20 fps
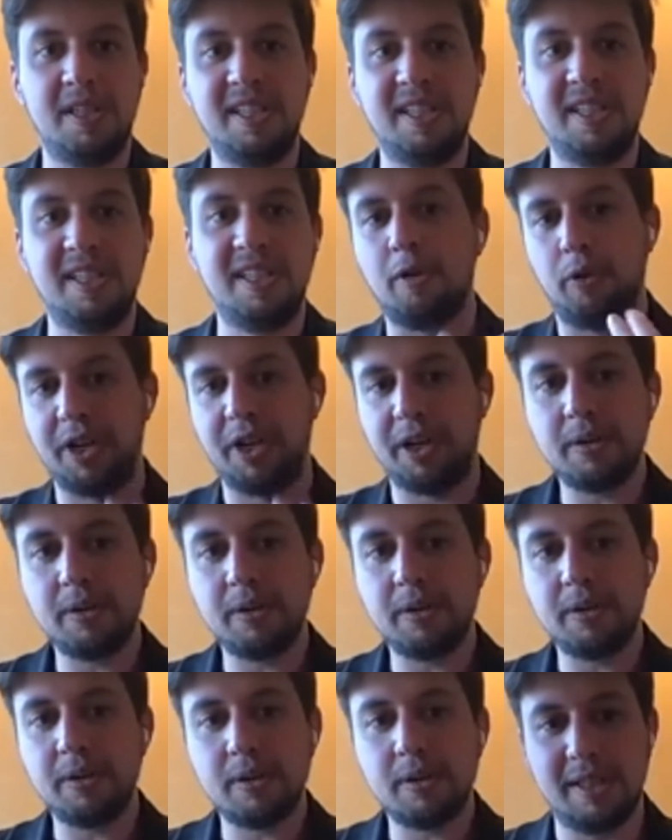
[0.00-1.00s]
a system of
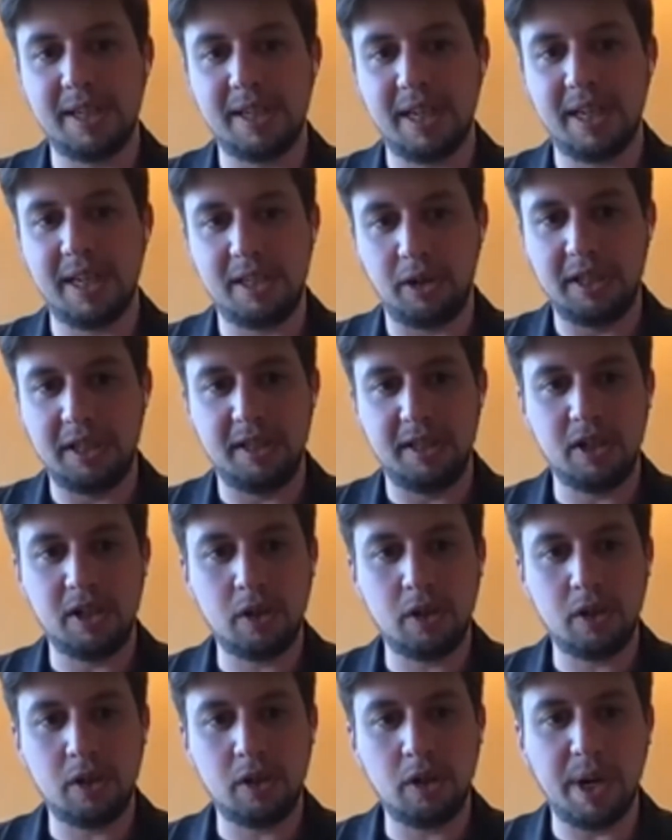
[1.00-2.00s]
record inside the
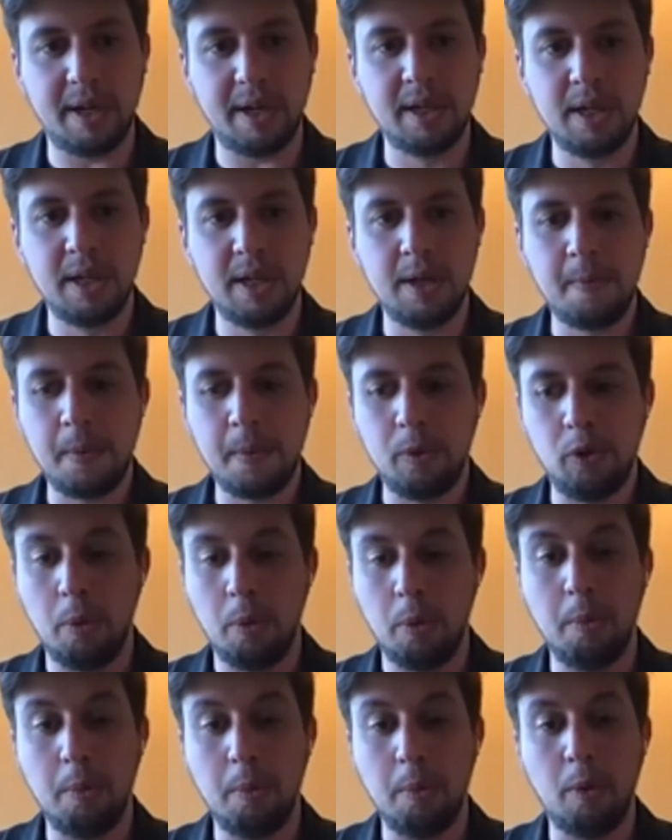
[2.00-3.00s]
organization where
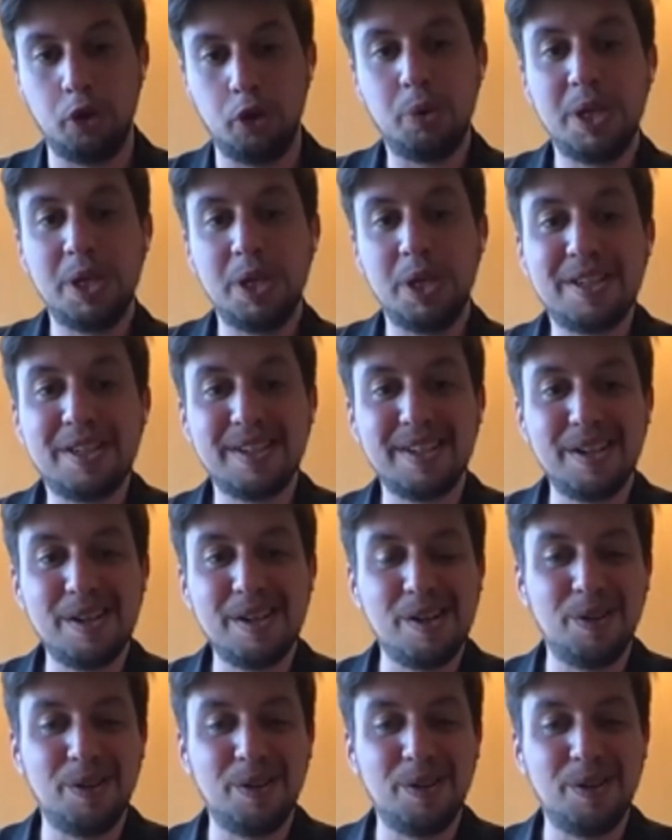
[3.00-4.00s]
the more you do it,
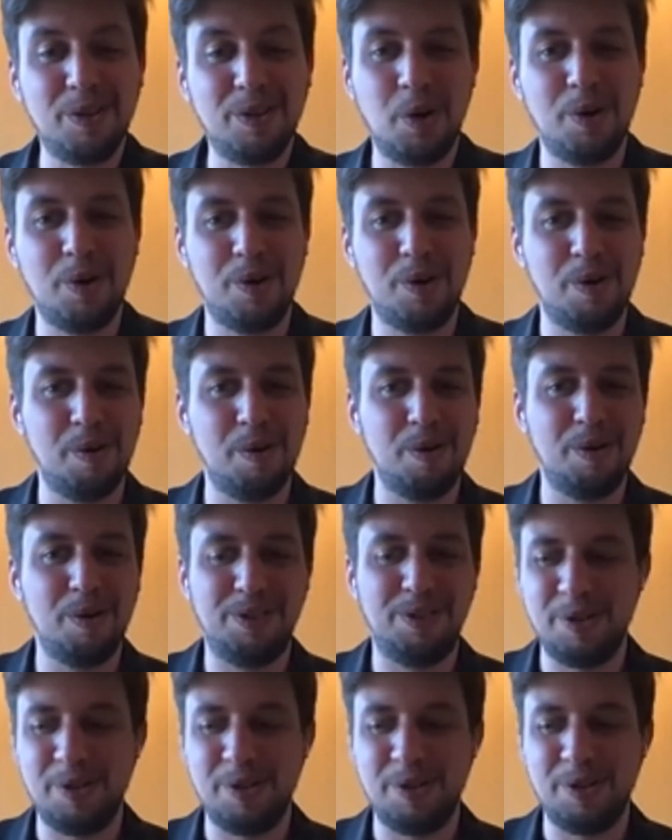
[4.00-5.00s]

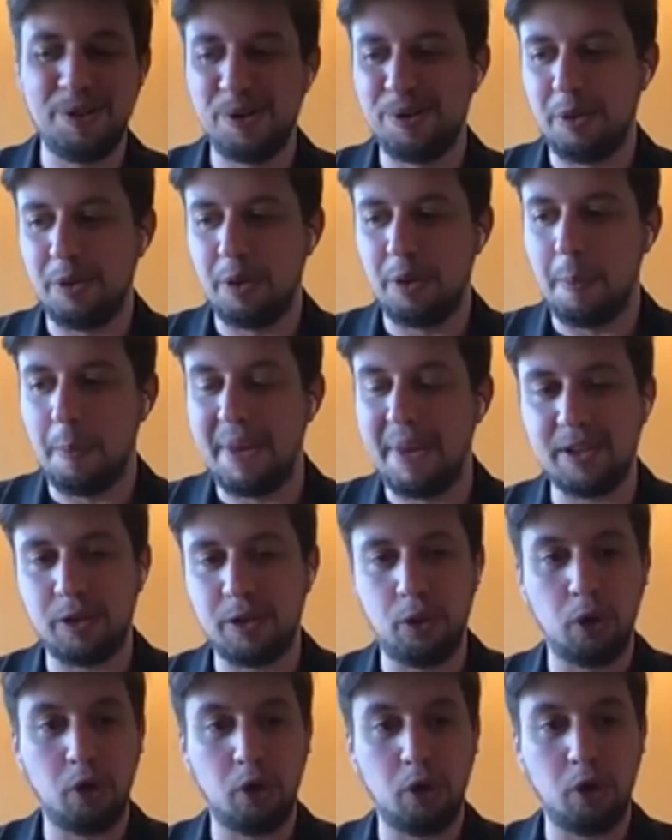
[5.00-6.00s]
the
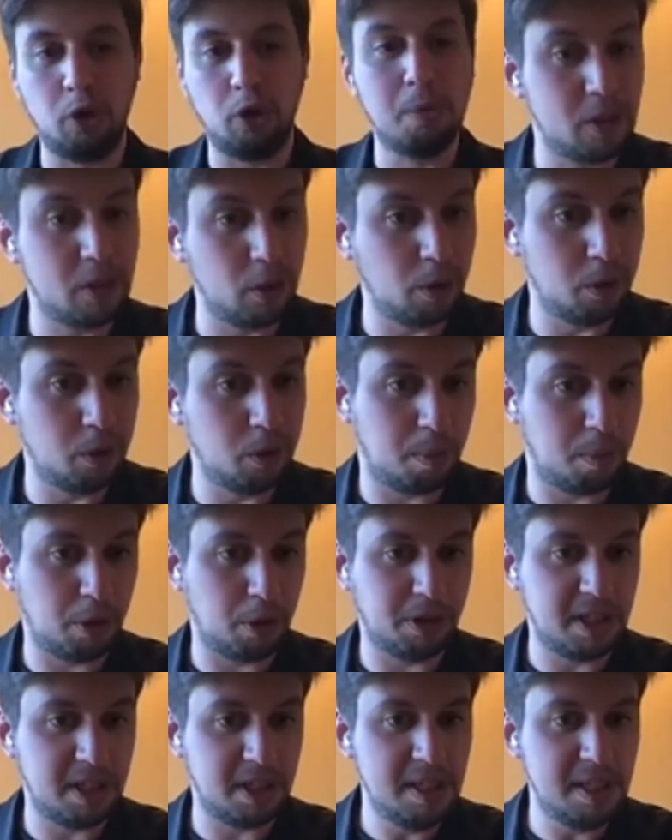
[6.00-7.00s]
better the documentation on your
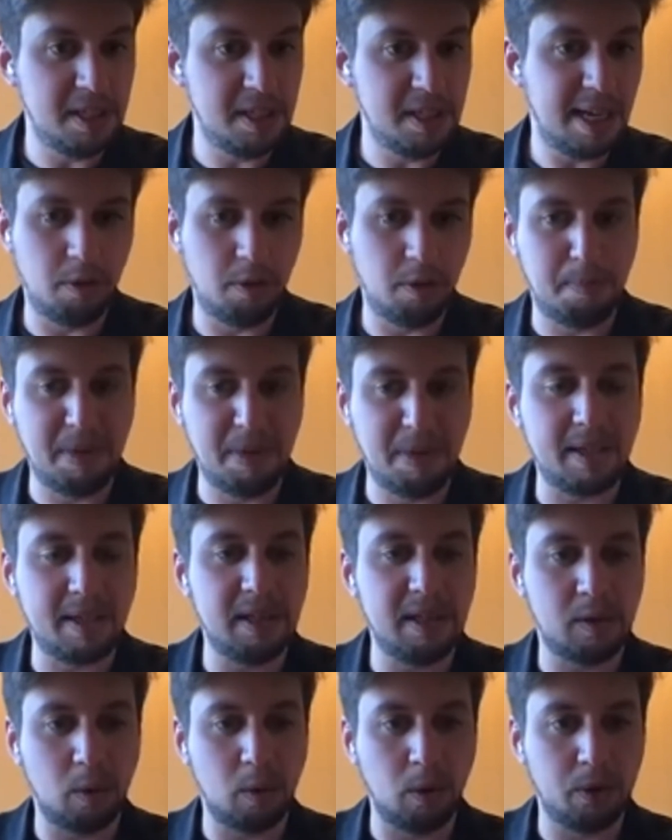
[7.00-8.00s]
product is, and the
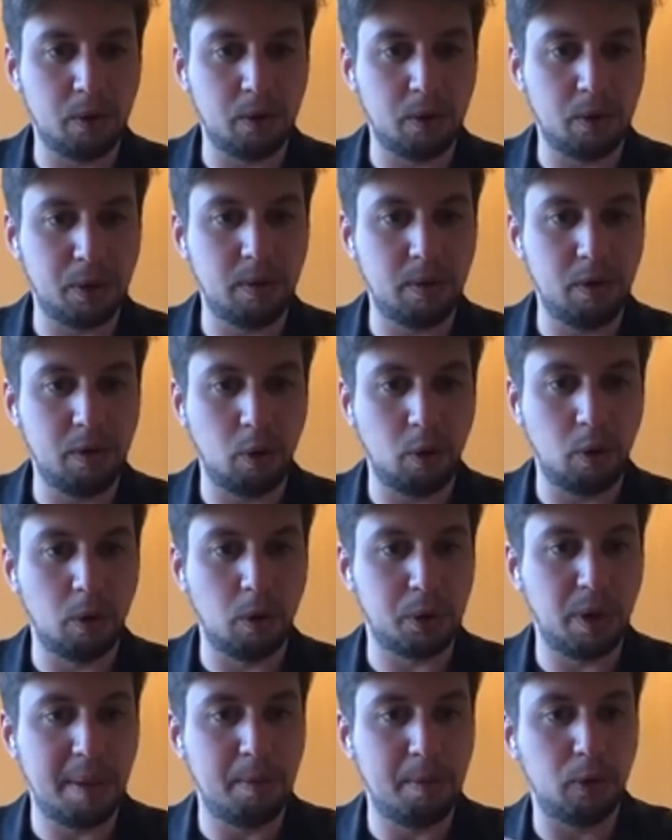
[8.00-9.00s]
better you're
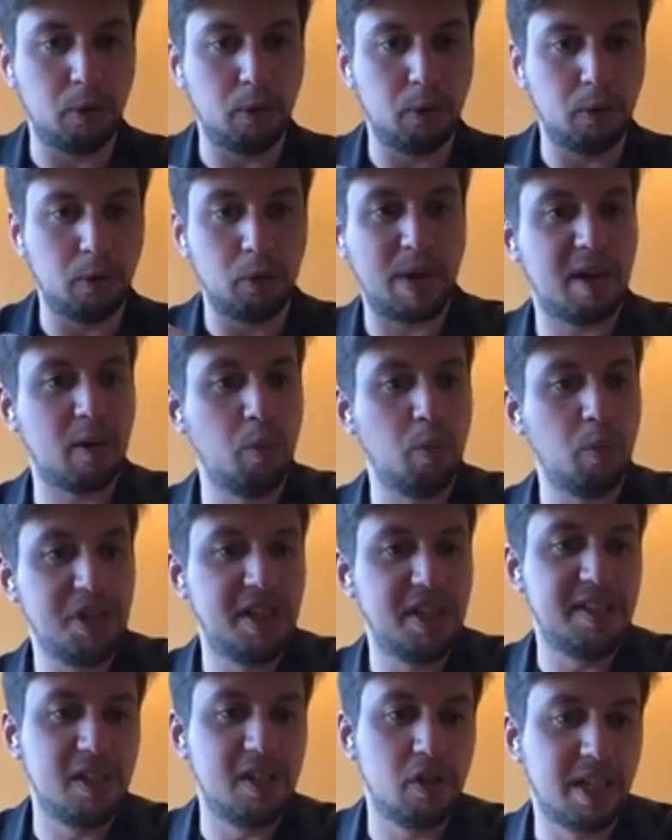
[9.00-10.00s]
also able to track
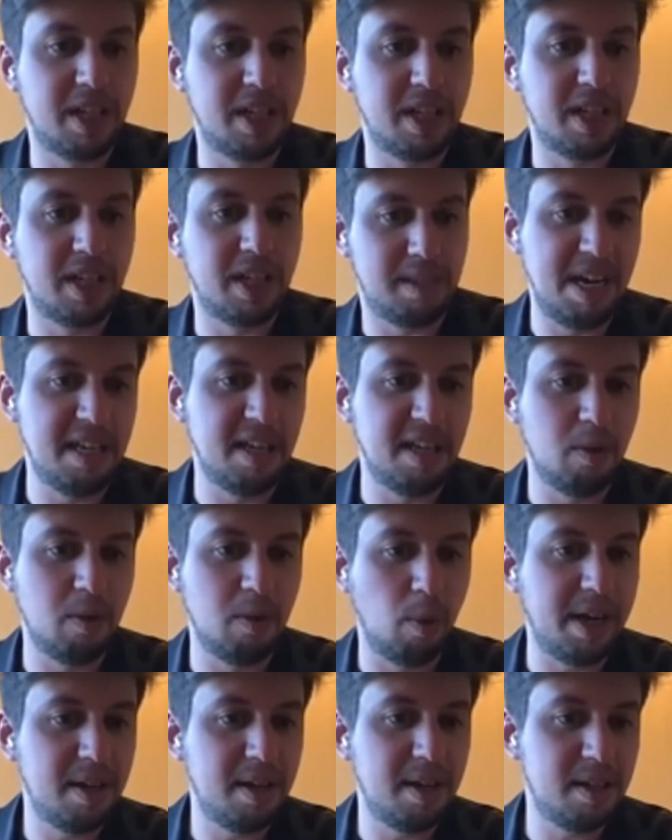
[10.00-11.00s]
which decision has been made
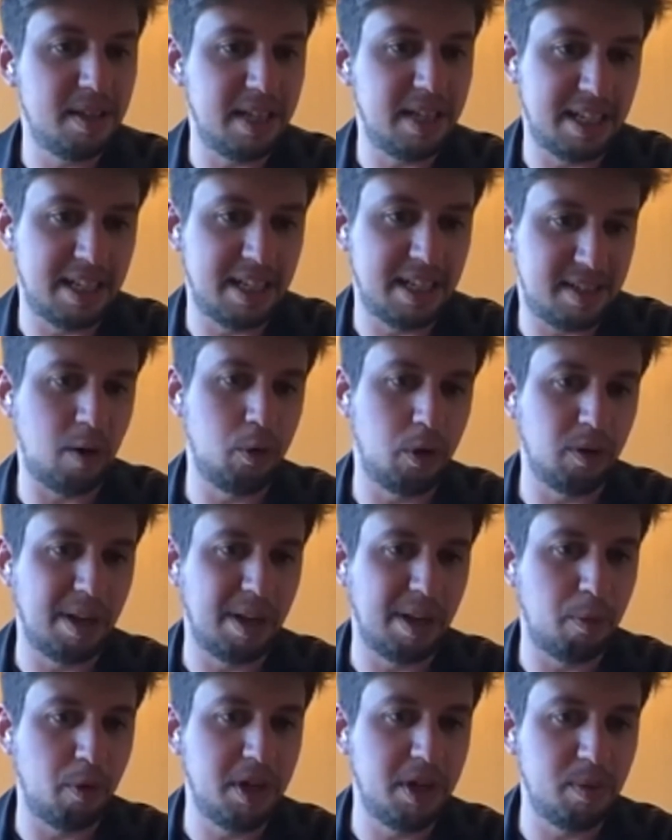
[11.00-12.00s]
and why. That's how you
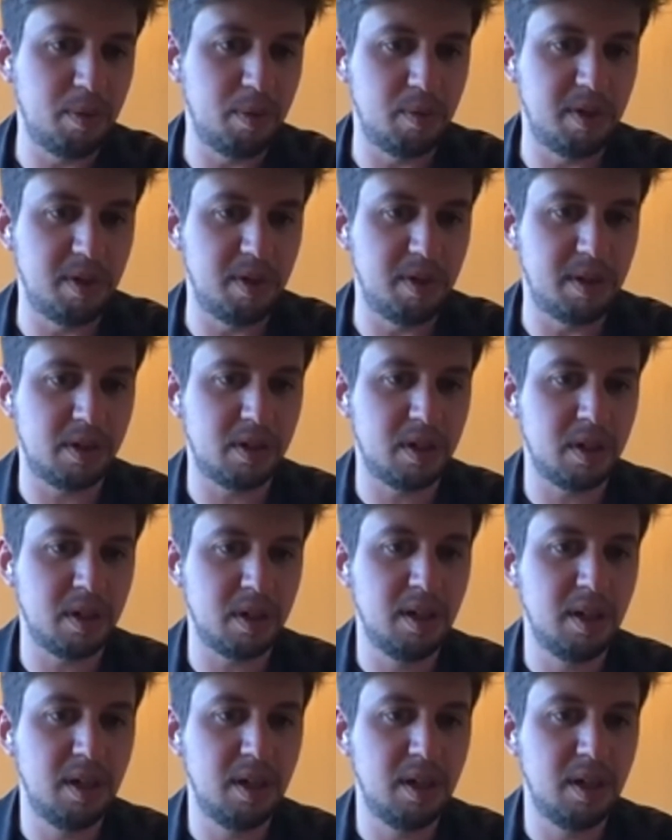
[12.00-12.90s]
collaborate with research.